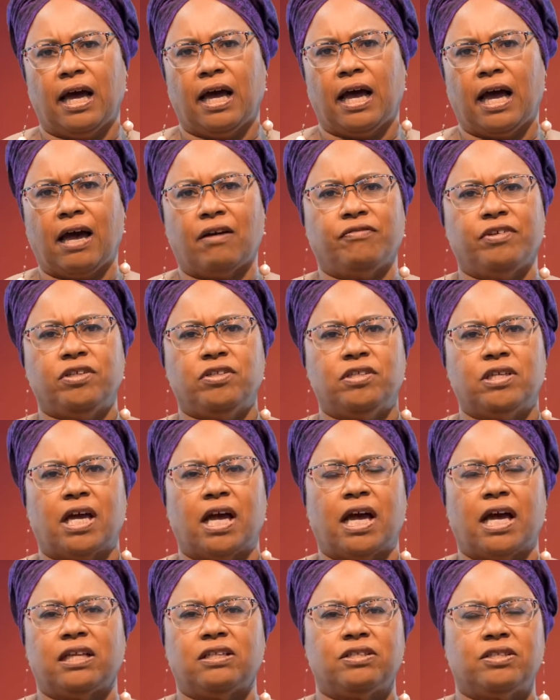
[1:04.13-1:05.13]
having
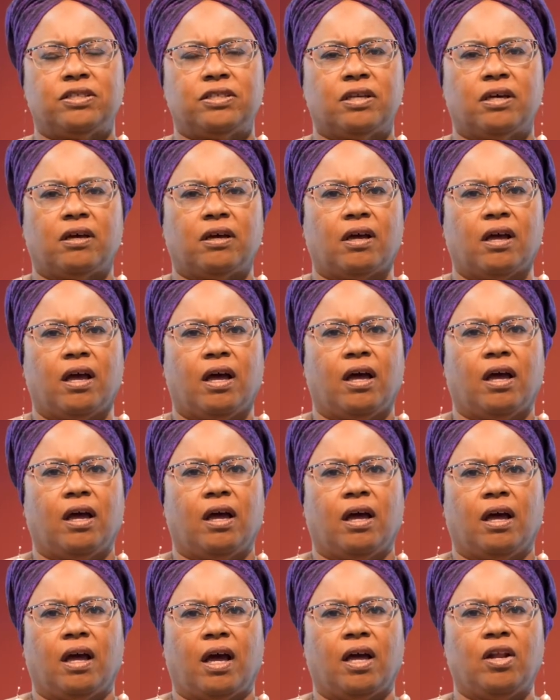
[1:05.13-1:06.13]
to answer
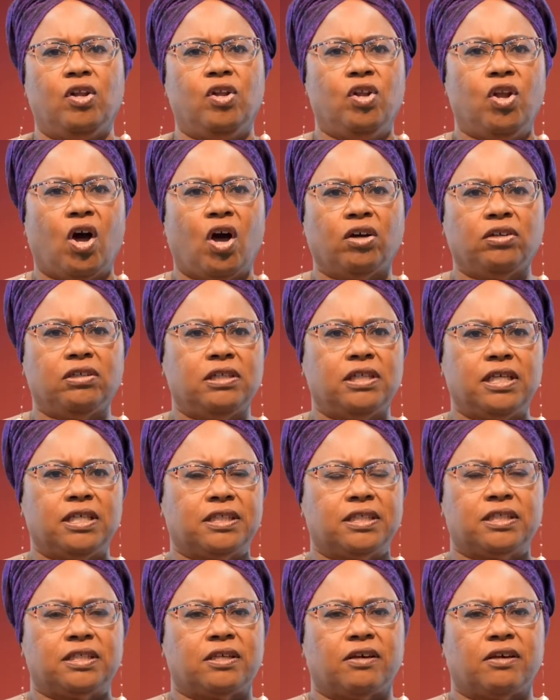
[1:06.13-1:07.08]
a long list